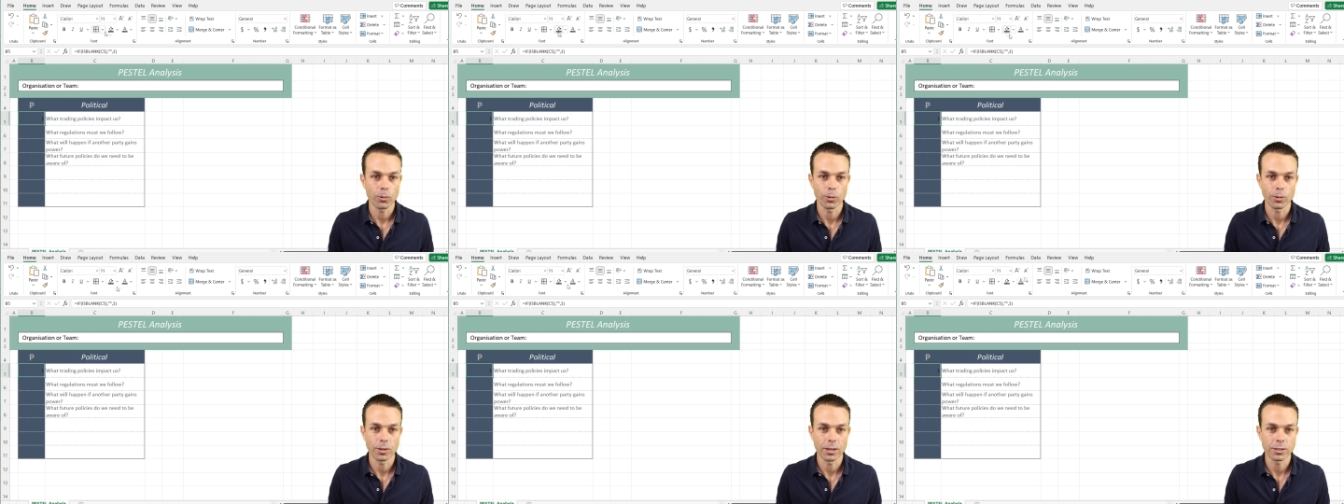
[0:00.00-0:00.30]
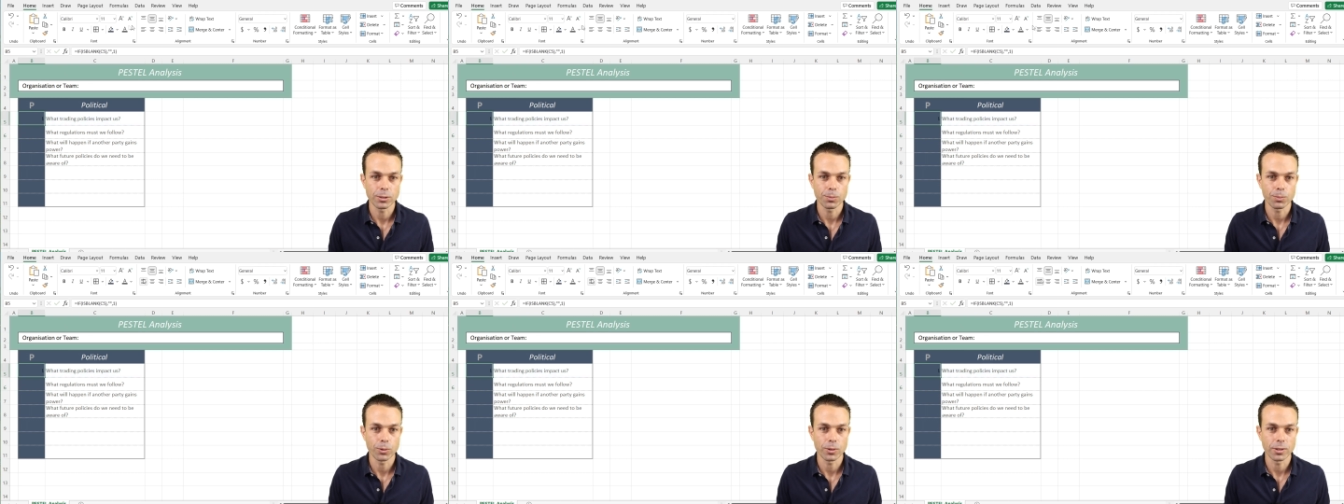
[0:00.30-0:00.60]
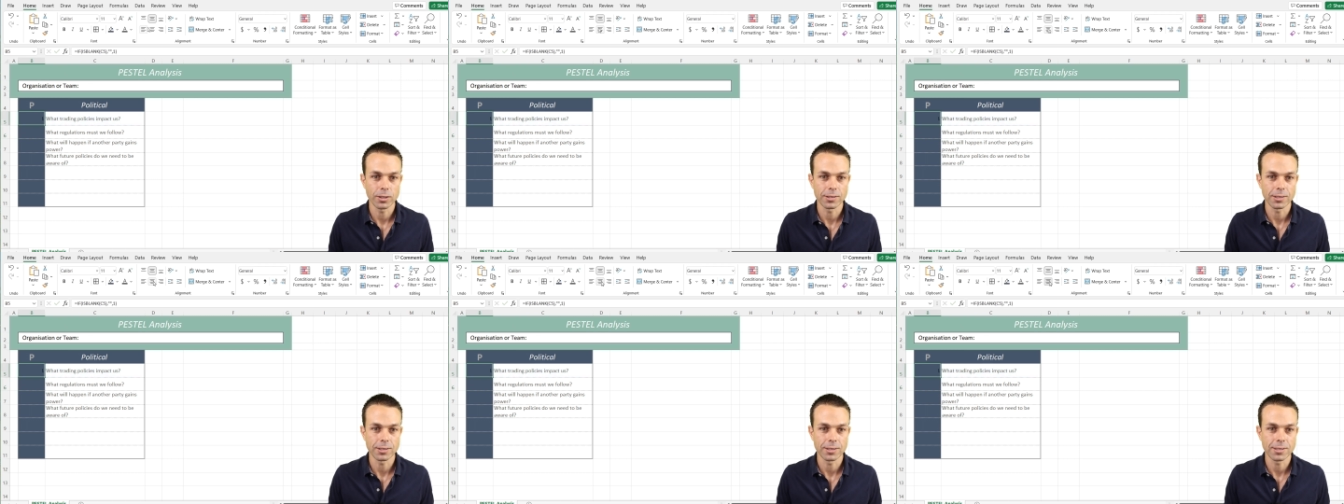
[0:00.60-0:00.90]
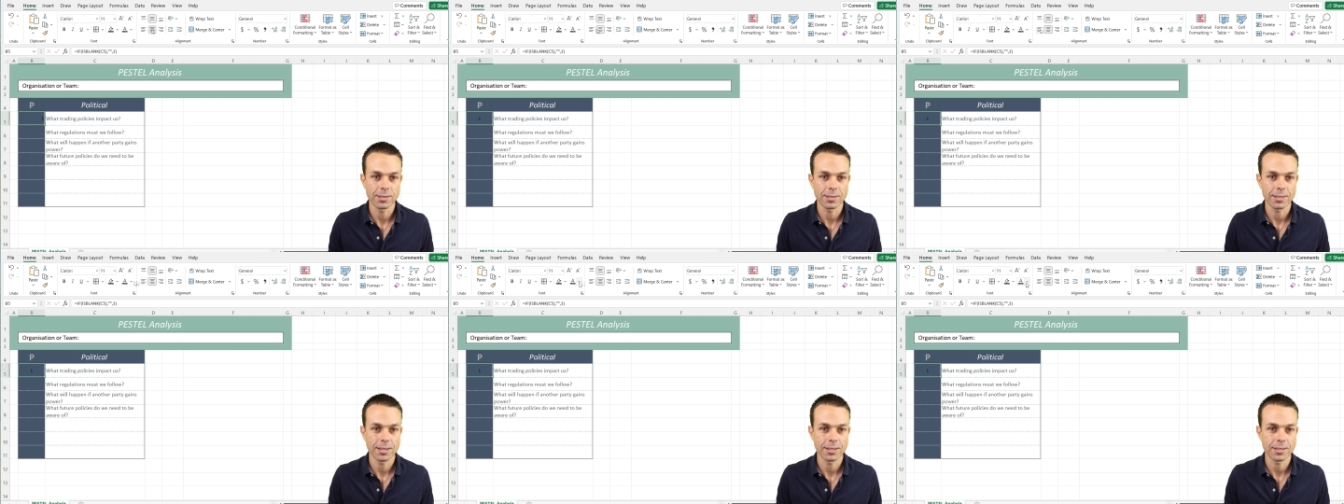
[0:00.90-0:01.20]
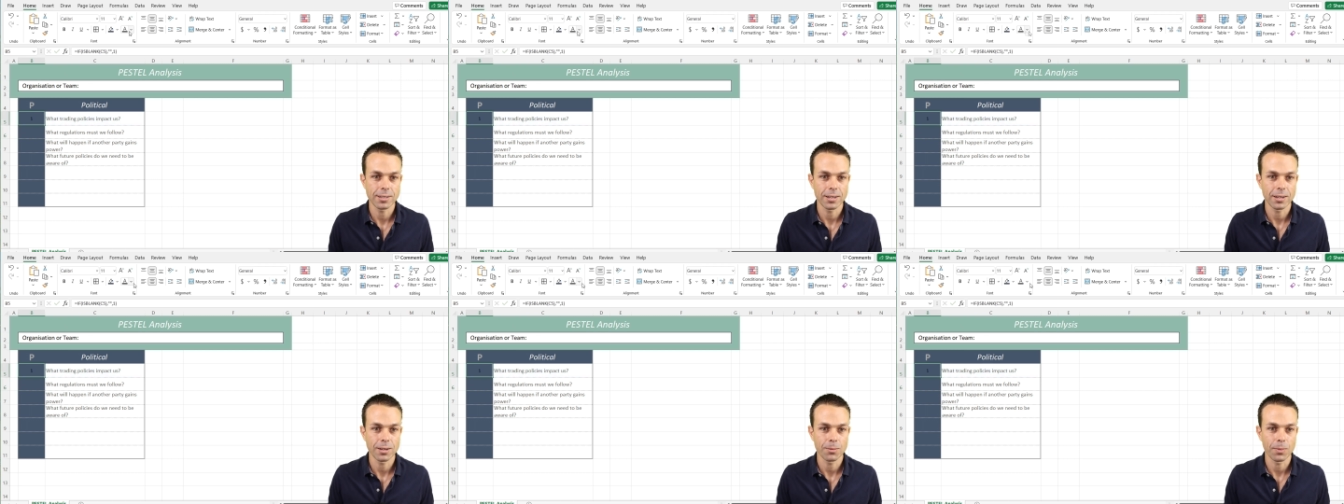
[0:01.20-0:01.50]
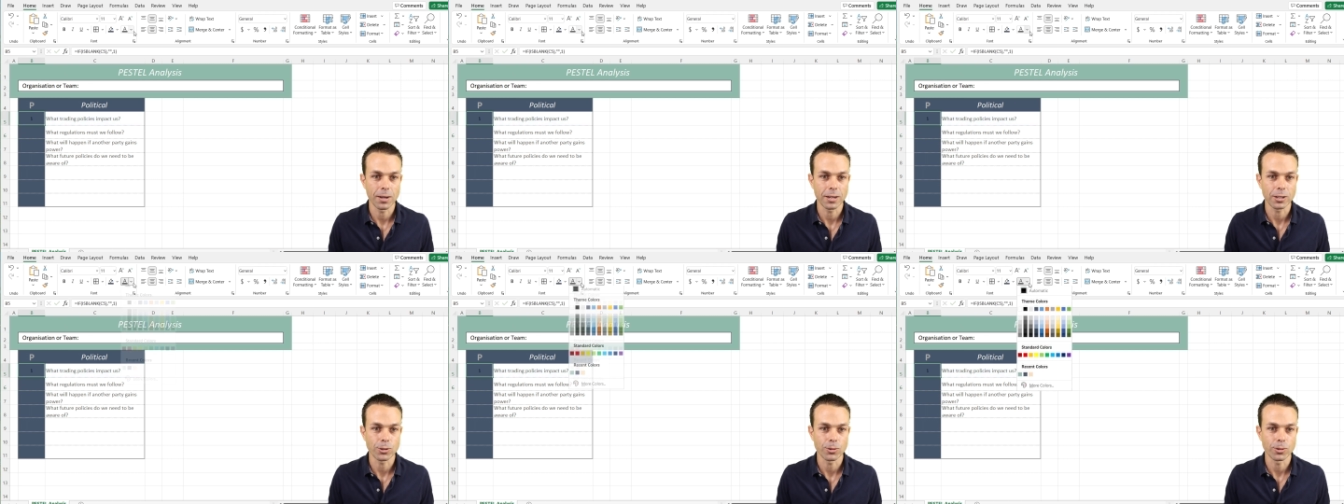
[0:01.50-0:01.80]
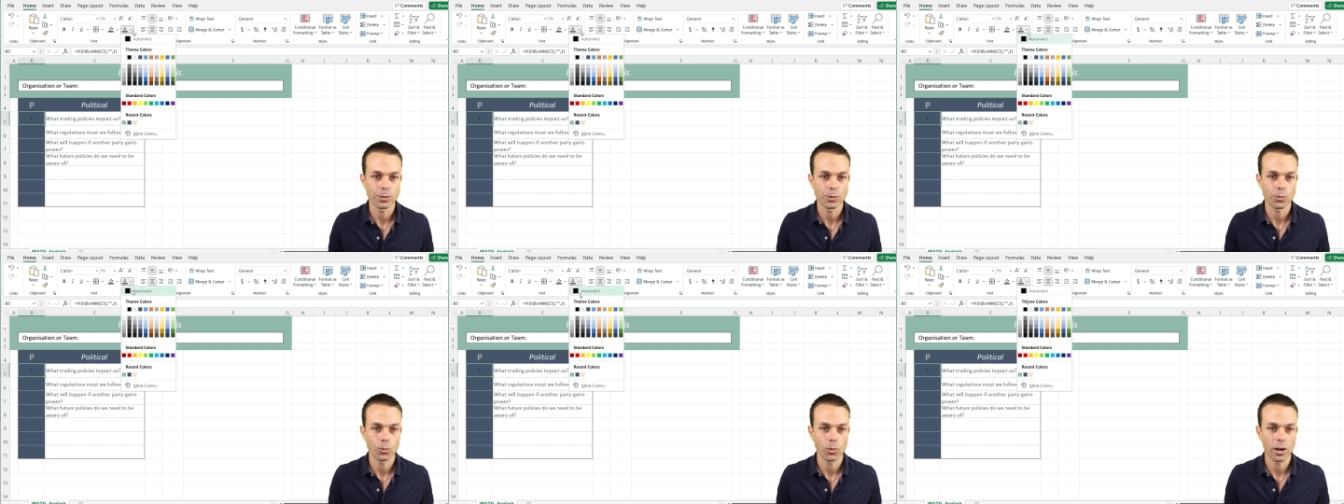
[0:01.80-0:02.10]
or let's put this in the center, make
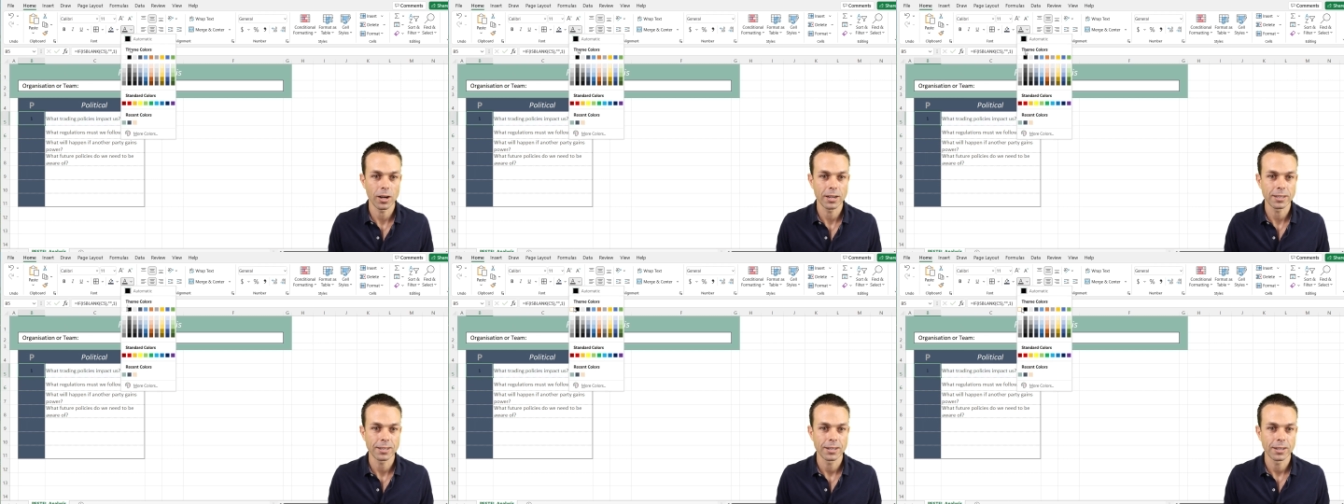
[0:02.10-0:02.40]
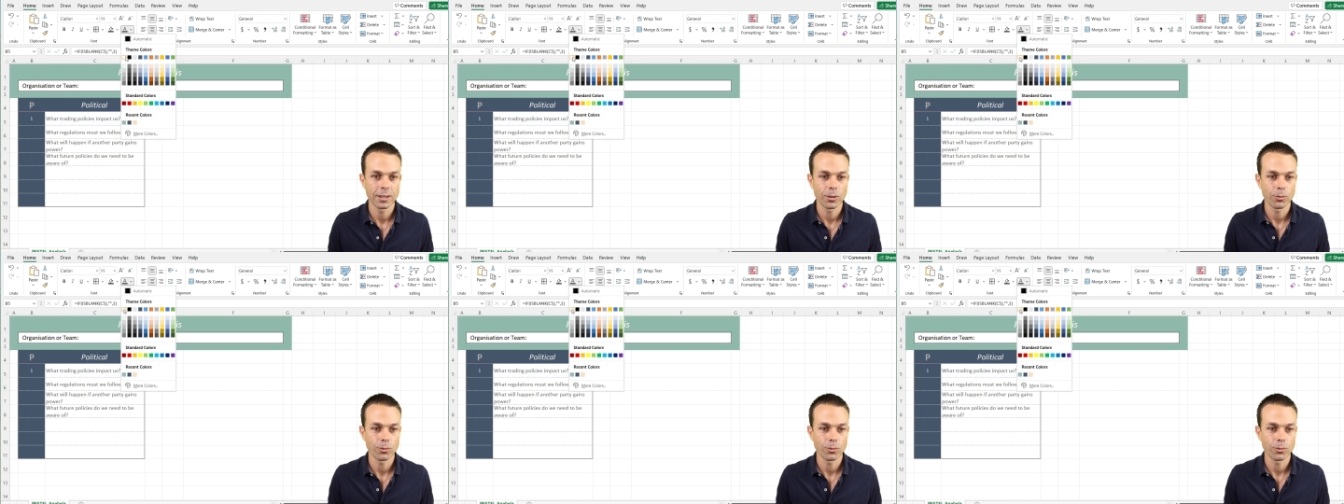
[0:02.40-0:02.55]
sure it's white,